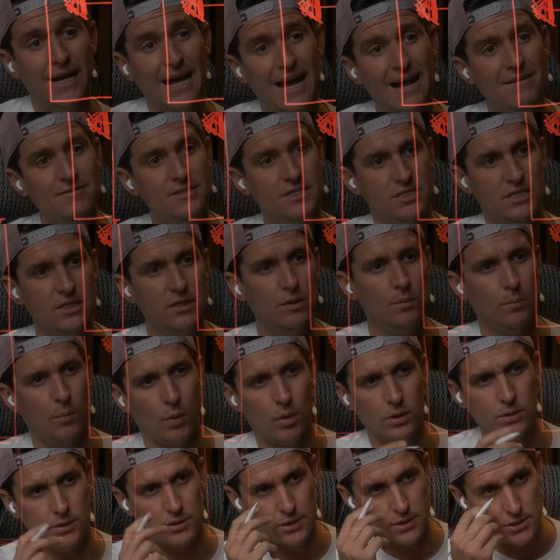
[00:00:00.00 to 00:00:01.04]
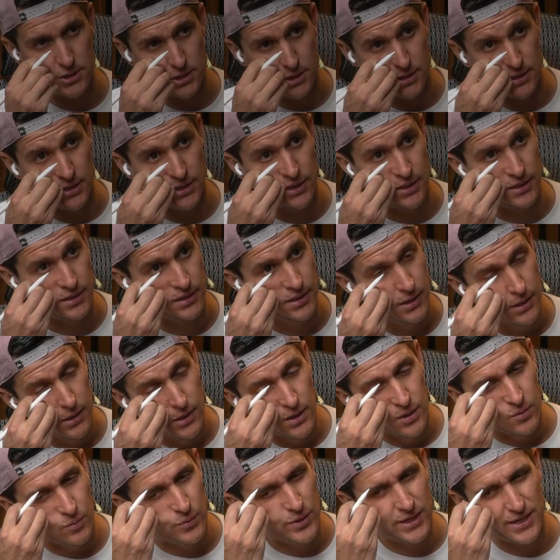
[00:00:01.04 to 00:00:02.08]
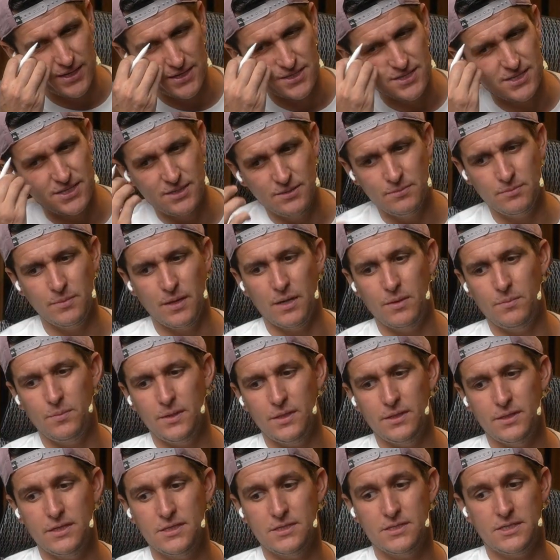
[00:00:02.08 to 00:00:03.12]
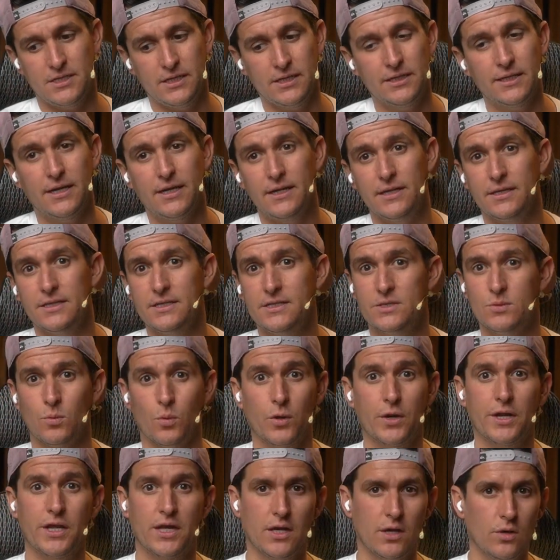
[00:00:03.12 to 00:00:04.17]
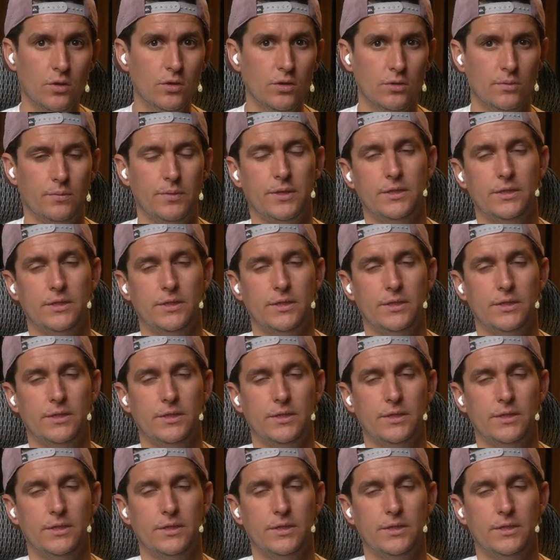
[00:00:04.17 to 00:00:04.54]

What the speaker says: have 0 voltage, and then we can see maybe this signal is working good,